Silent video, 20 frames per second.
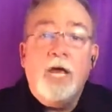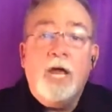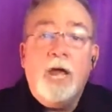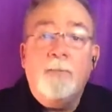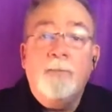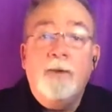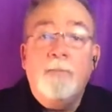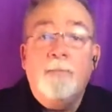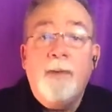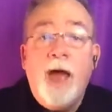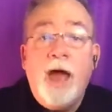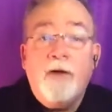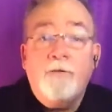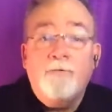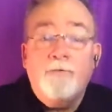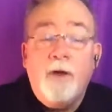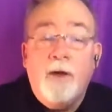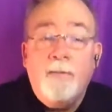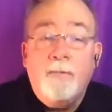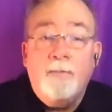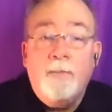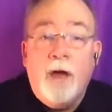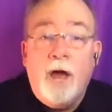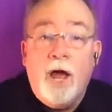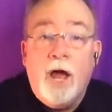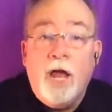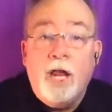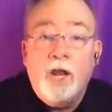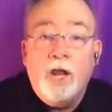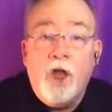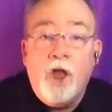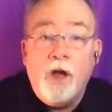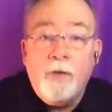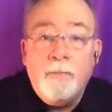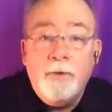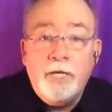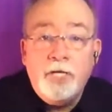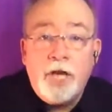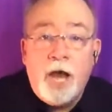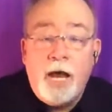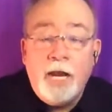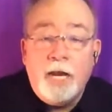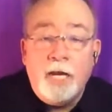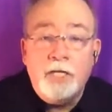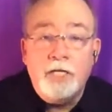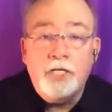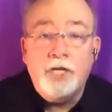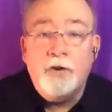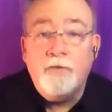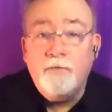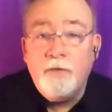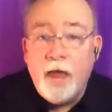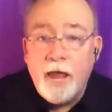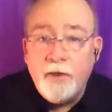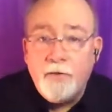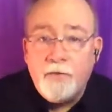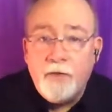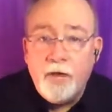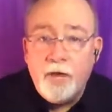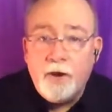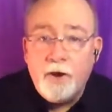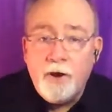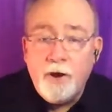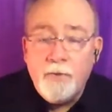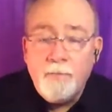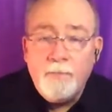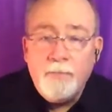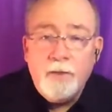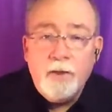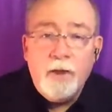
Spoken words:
coming back from Long Beach Island Surflight Theater.